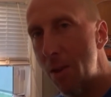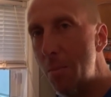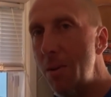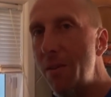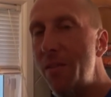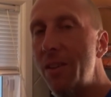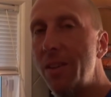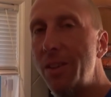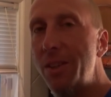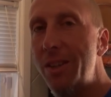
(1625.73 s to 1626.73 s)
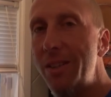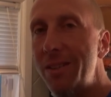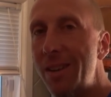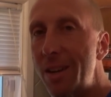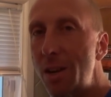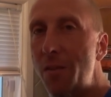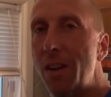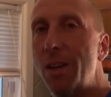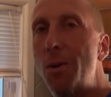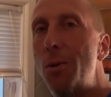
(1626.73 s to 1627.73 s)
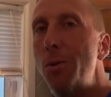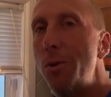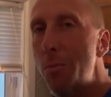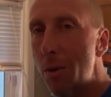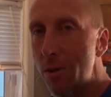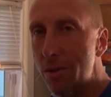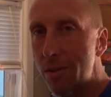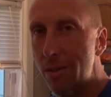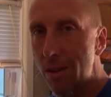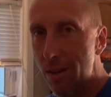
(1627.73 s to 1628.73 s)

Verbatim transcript: He'll be feeling good. He'll feel like a whole new person.